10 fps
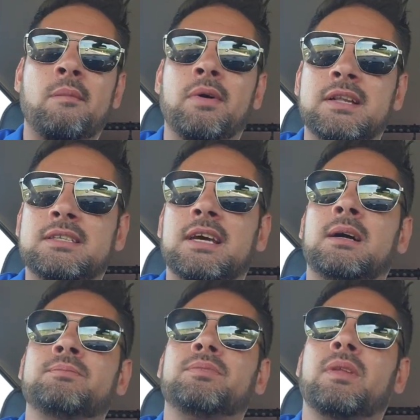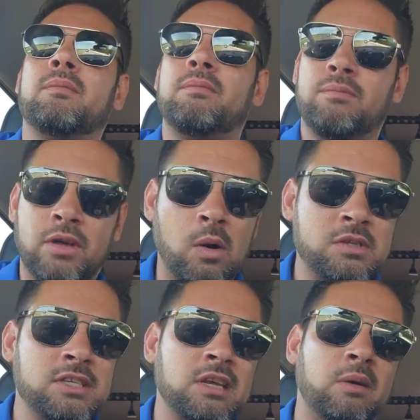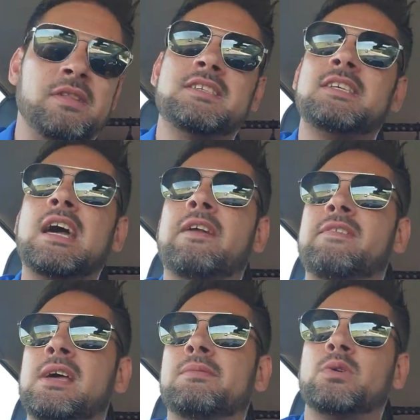but coaches like what they see out of him.